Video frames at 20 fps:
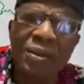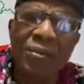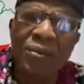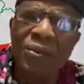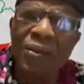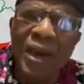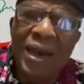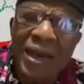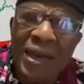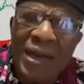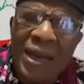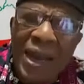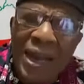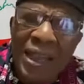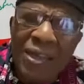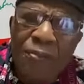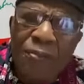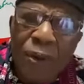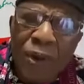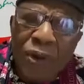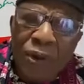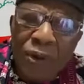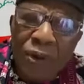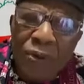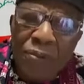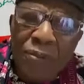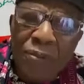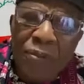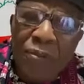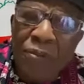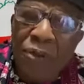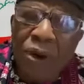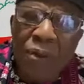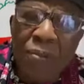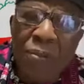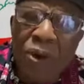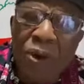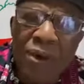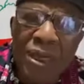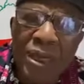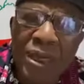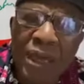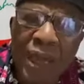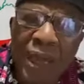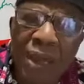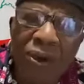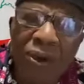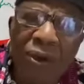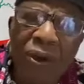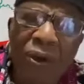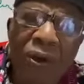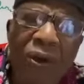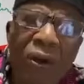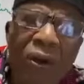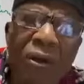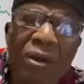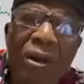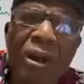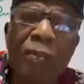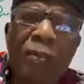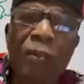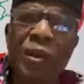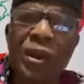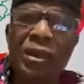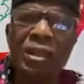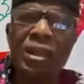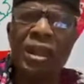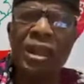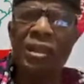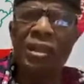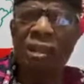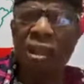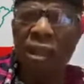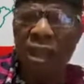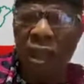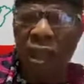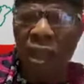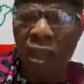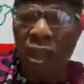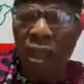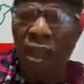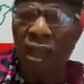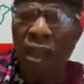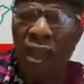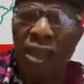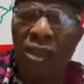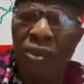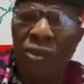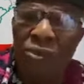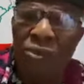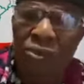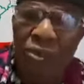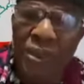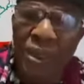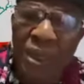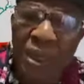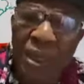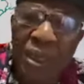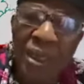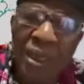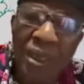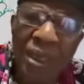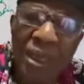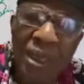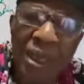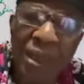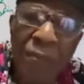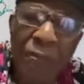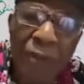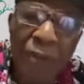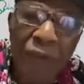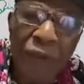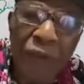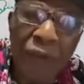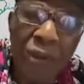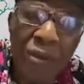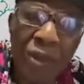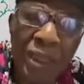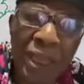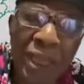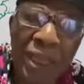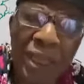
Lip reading: Buhari has borrowed more money than all the presidents in the country in the previous